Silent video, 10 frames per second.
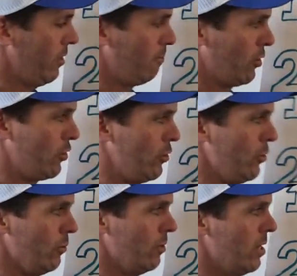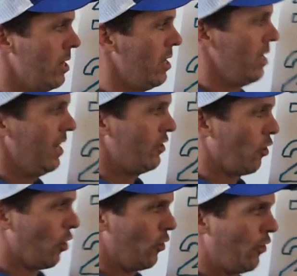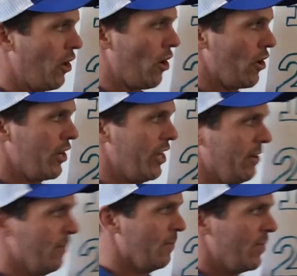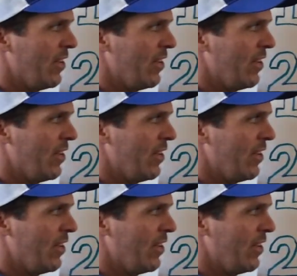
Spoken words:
number 2. It's Earth Guardian.